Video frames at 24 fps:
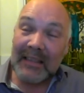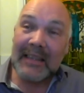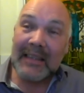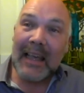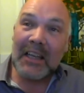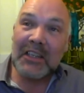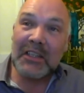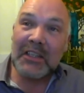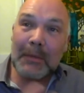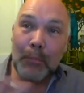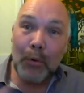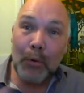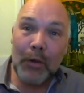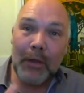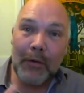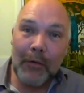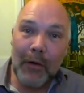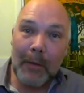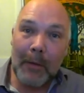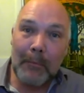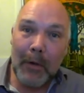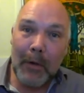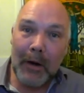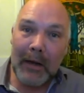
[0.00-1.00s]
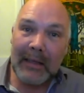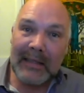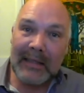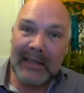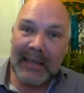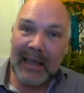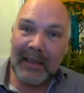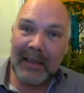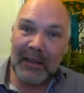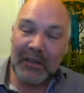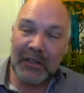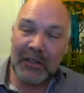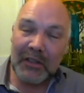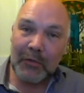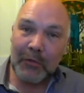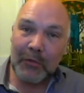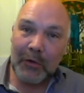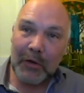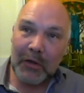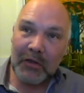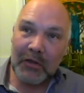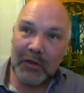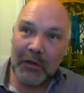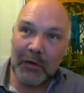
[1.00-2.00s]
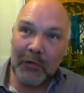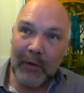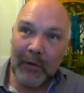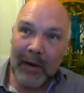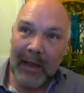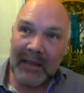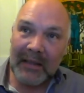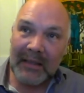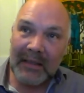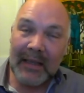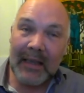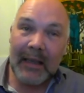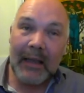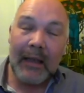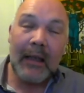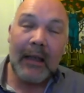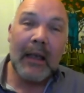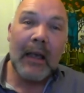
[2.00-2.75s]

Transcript: They actually put their own money together to create it.